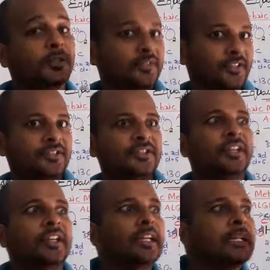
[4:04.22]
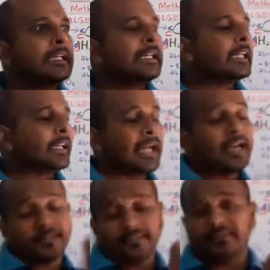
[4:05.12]
persists
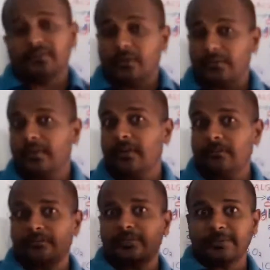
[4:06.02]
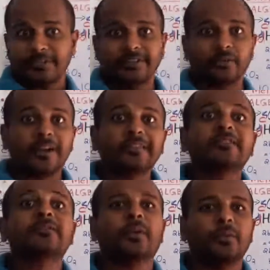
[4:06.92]
regarding the solving of chemical
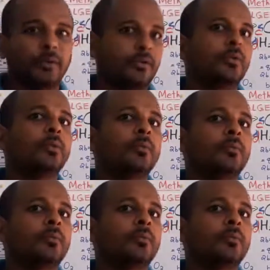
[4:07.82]
equations, what you want to do?